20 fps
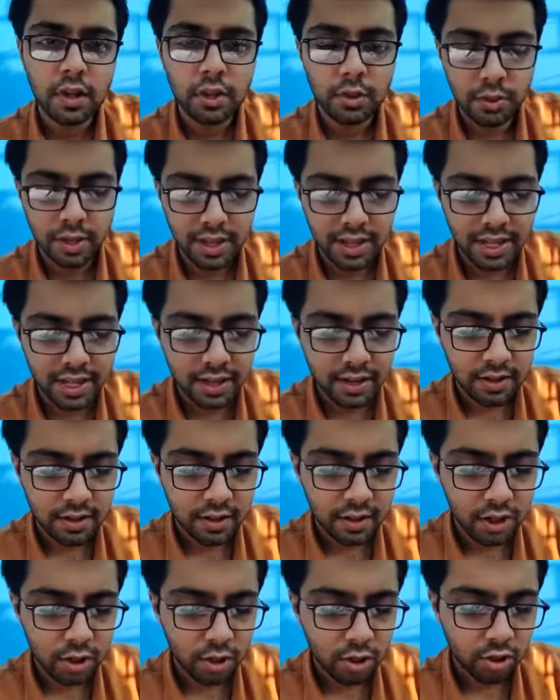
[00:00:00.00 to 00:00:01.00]
So it's
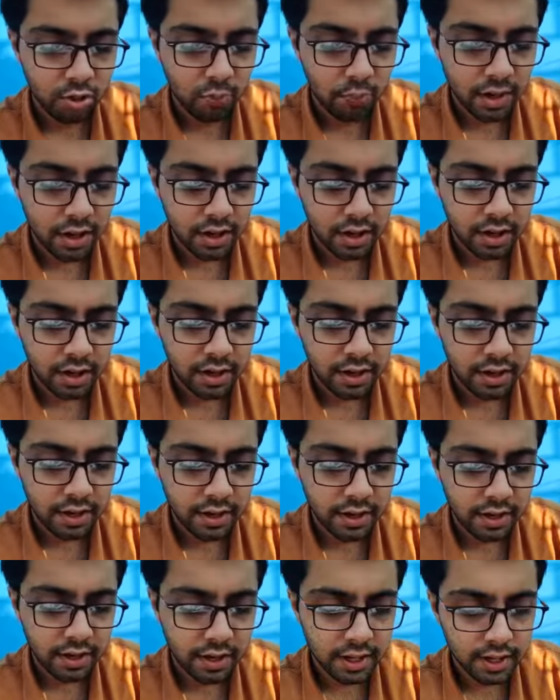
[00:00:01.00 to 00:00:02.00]
a ratio of patellar
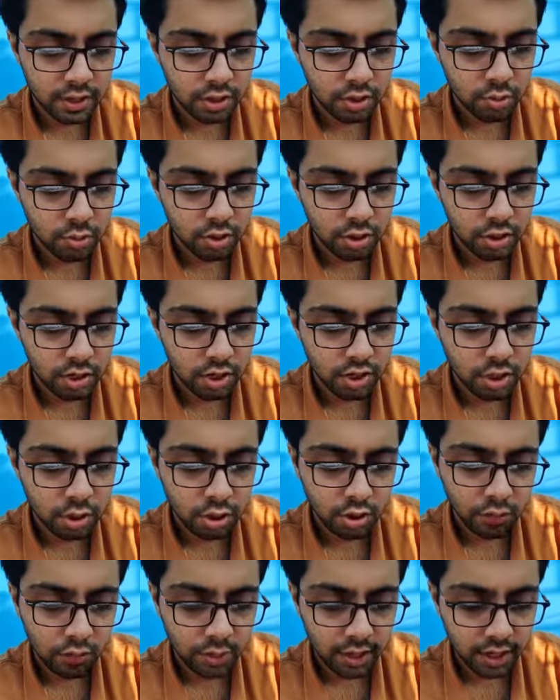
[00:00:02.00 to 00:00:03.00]
tendon length to the
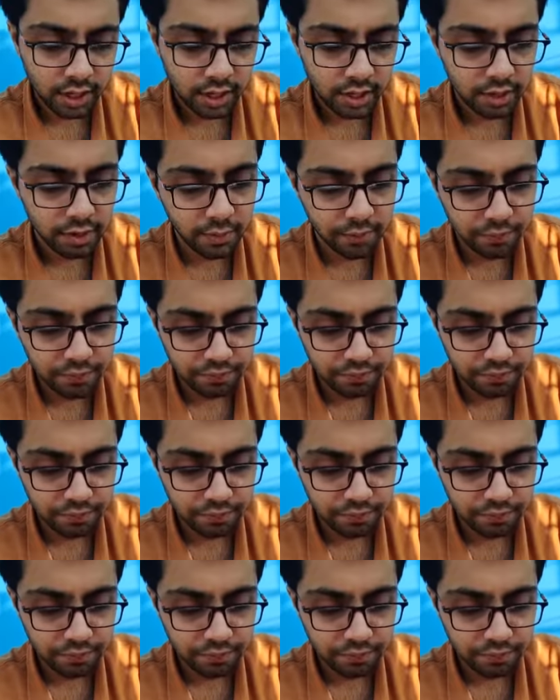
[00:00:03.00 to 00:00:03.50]
length of patella.